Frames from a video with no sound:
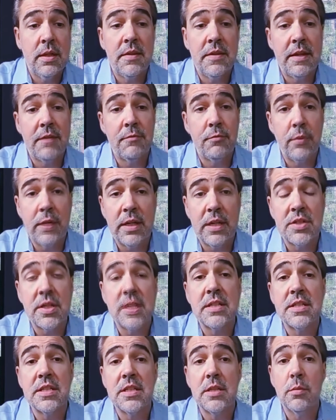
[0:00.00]
that
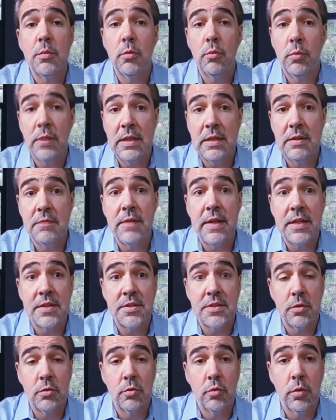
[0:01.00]
franchisee will reinvest
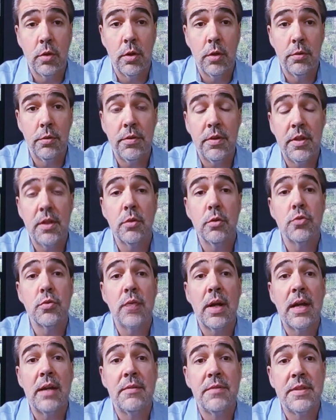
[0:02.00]
in growth. It'll
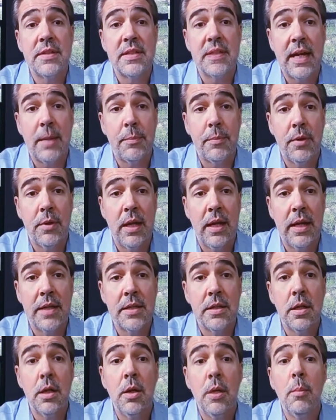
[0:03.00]
drive the top
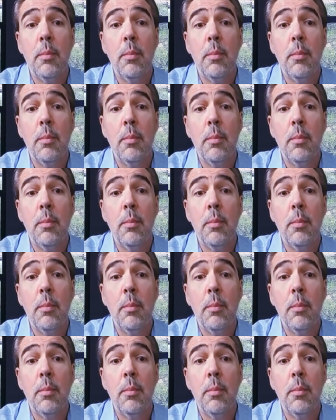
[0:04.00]
line.